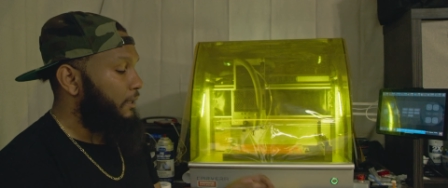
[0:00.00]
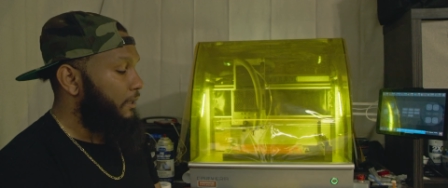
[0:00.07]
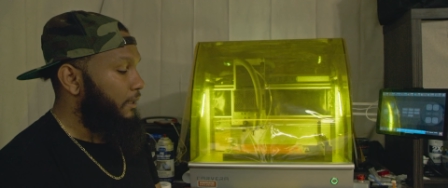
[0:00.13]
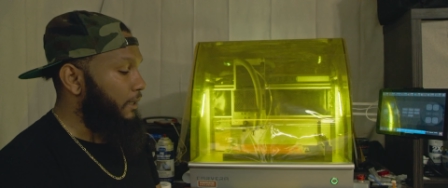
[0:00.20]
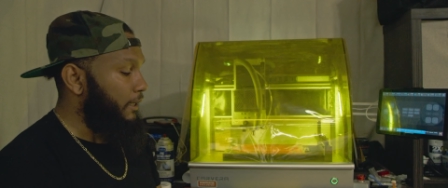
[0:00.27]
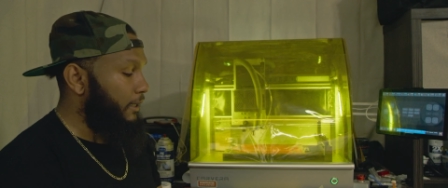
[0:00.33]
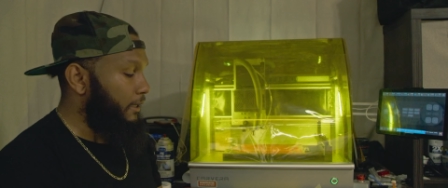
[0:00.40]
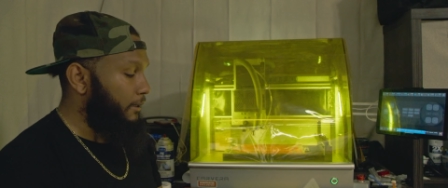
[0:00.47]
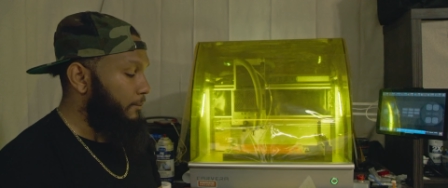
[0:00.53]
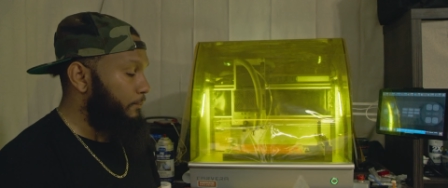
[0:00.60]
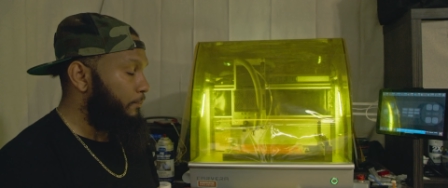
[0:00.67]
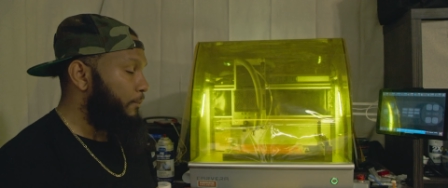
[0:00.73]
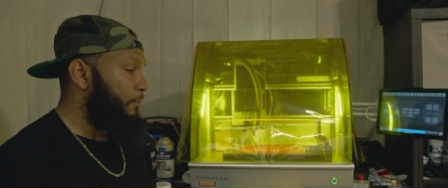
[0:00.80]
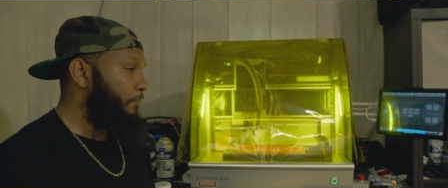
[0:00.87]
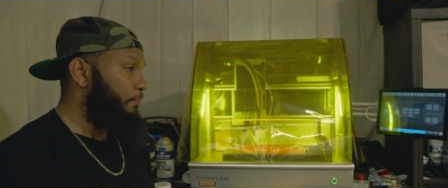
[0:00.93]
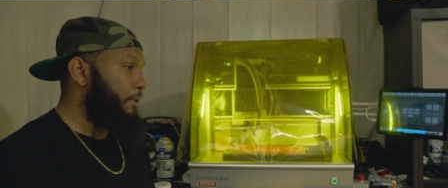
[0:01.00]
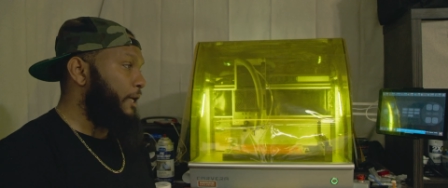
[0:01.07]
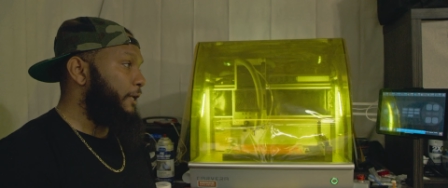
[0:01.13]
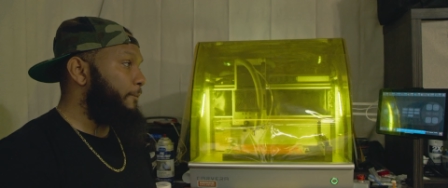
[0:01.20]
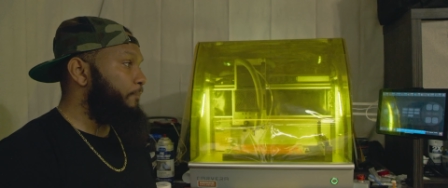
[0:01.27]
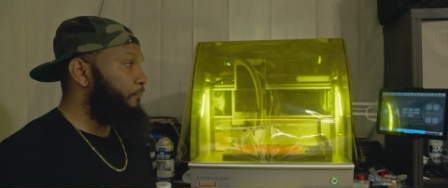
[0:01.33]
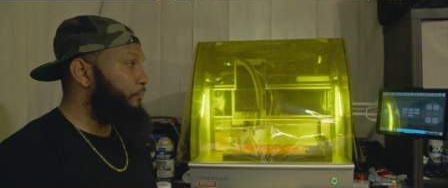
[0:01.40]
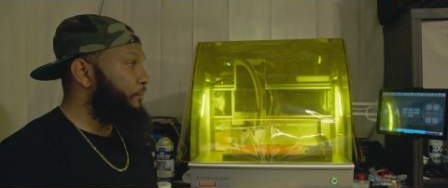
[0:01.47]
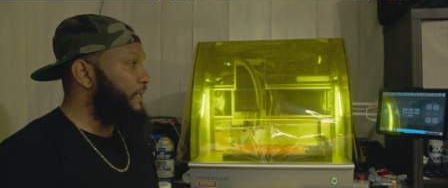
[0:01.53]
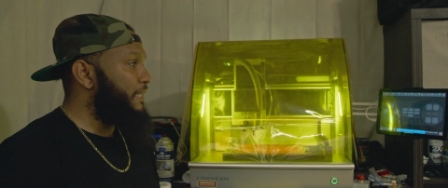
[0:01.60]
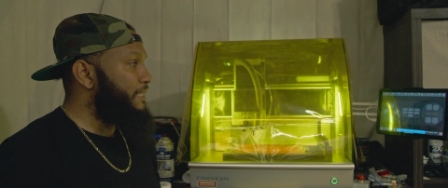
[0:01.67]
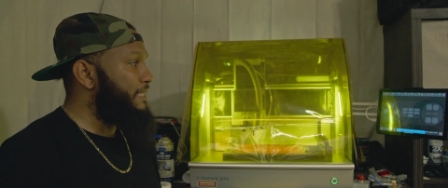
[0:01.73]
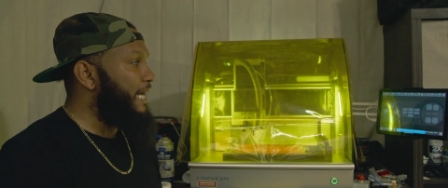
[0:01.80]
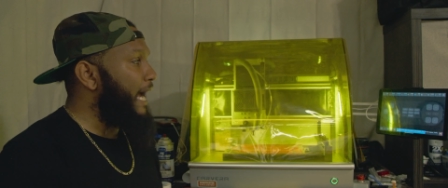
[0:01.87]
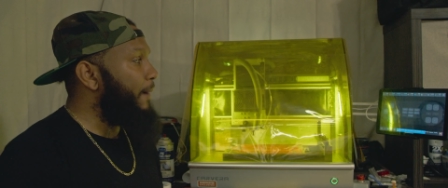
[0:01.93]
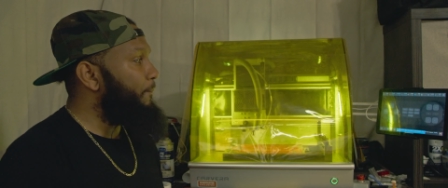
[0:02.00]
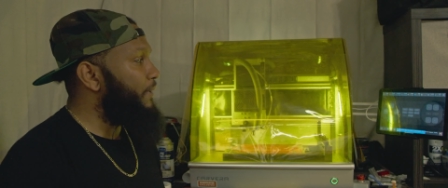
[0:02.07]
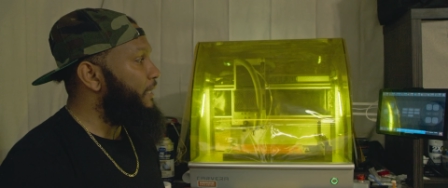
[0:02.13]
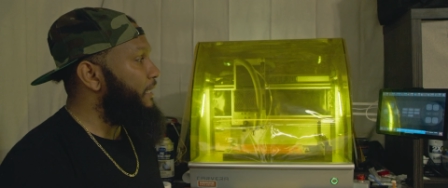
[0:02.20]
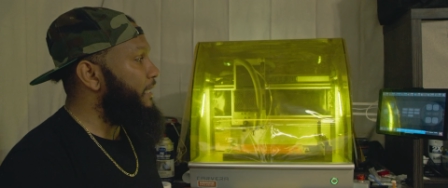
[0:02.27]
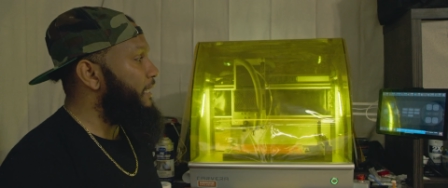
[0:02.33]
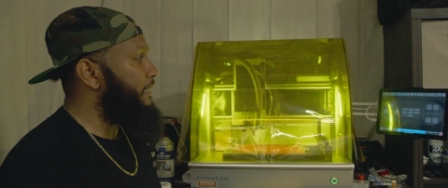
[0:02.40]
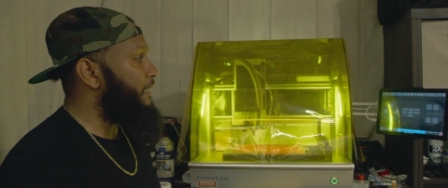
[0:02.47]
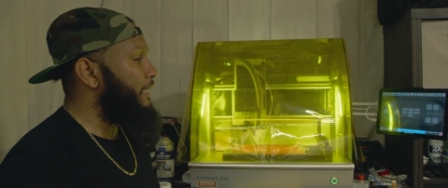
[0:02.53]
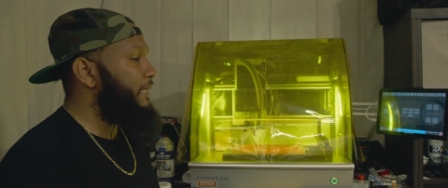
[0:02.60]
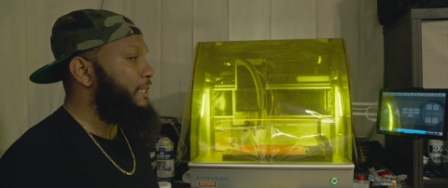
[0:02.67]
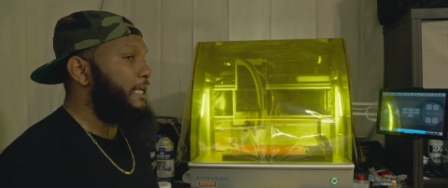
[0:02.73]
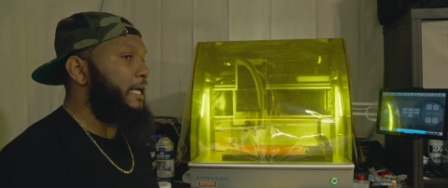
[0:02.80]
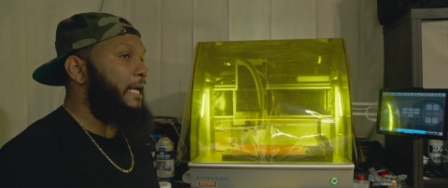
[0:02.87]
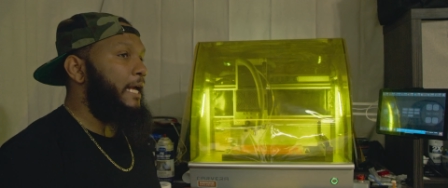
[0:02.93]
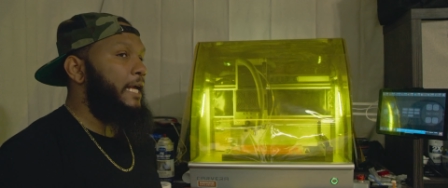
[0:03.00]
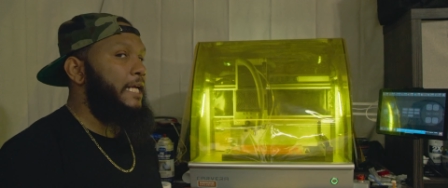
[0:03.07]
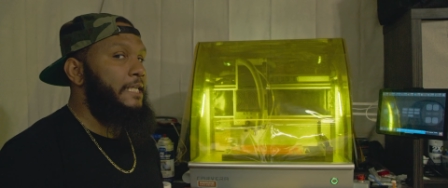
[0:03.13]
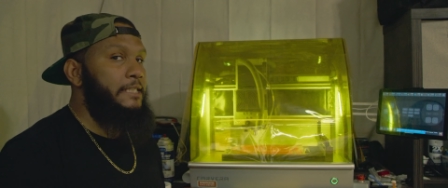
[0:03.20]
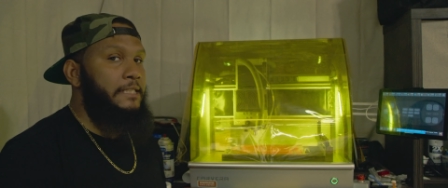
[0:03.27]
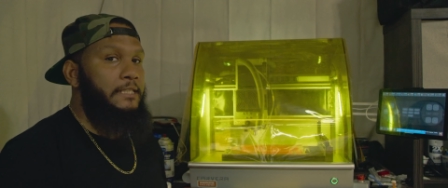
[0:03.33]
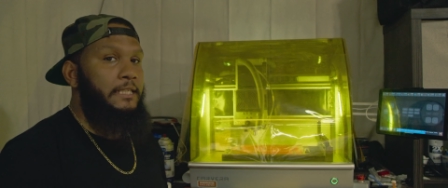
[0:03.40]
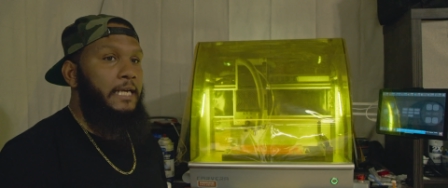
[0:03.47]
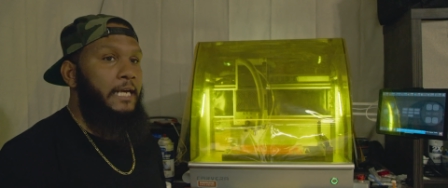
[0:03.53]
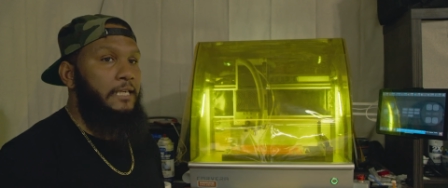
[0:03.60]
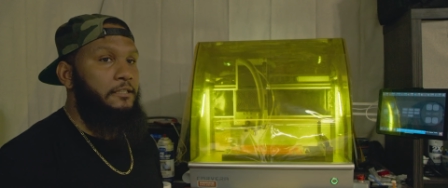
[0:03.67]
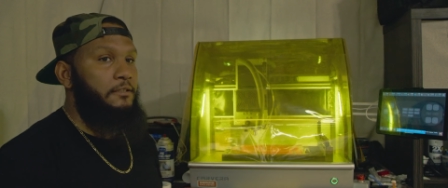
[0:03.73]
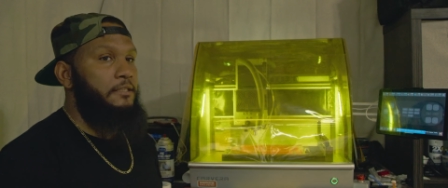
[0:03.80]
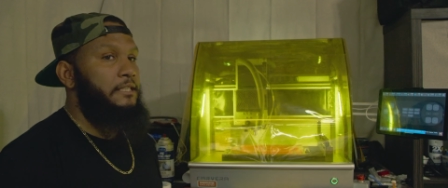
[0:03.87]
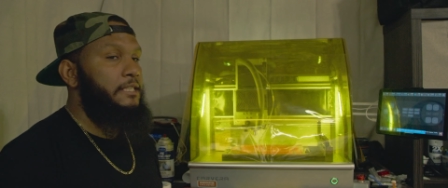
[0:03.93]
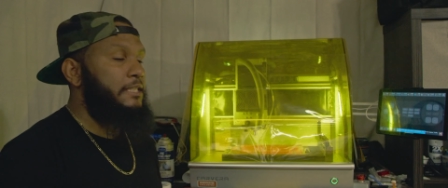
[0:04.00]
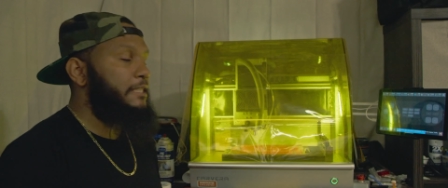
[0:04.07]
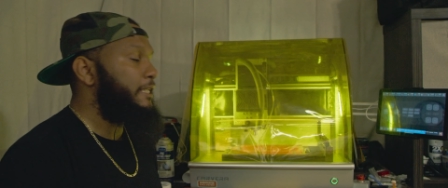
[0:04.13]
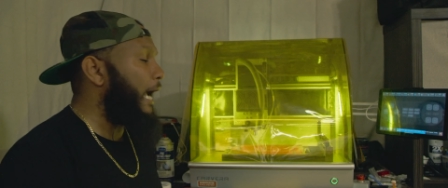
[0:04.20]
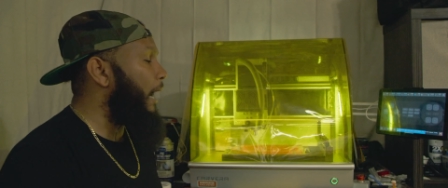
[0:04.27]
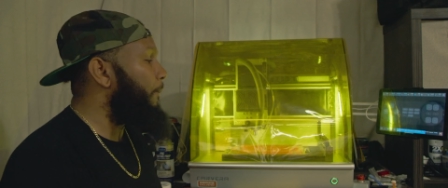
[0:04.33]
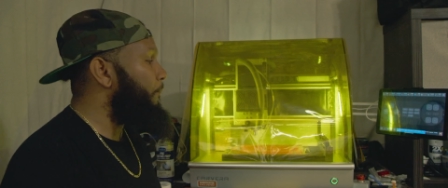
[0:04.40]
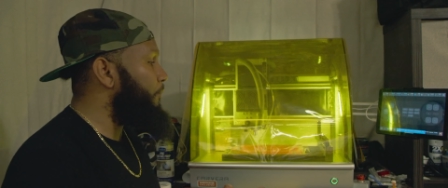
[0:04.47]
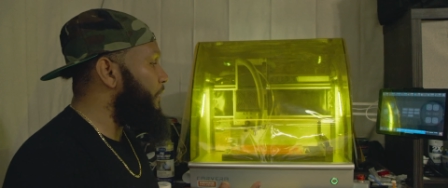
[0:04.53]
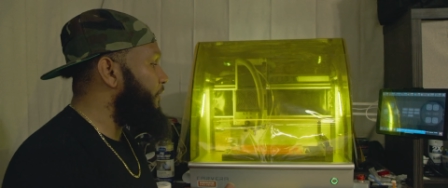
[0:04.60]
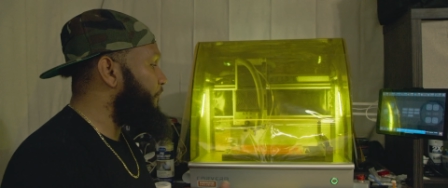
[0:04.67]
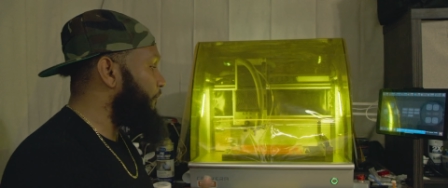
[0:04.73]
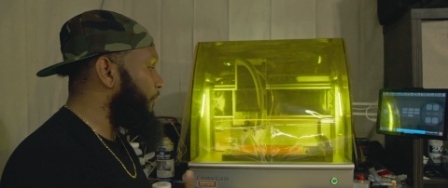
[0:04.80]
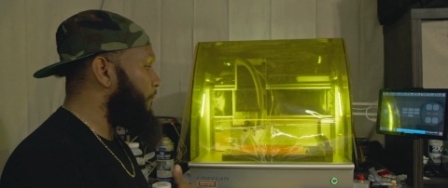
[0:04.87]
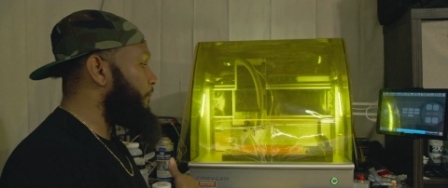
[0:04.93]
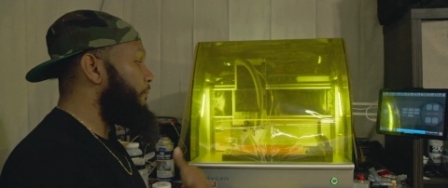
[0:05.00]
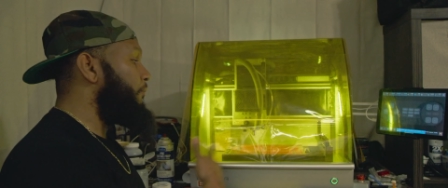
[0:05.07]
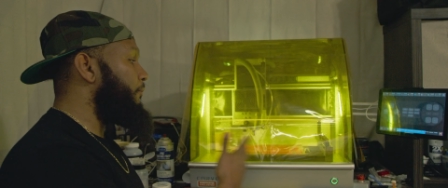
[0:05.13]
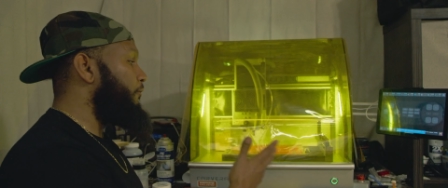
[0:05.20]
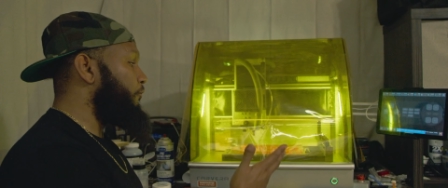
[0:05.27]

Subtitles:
But it's not been anything that has stopped me from